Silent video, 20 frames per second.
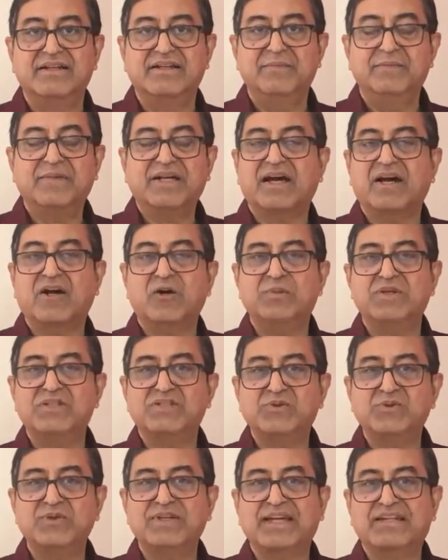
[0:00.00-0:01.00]
But how much
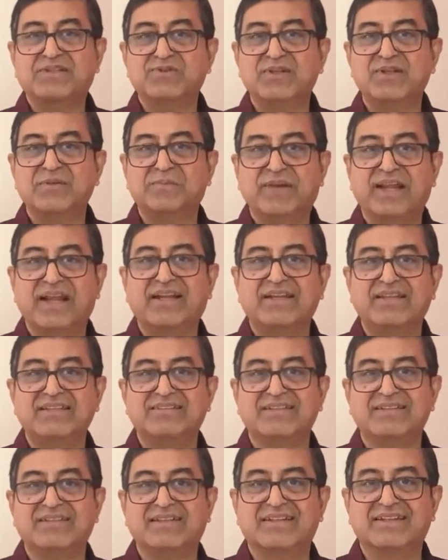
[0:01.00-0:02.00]
do we actually practice it?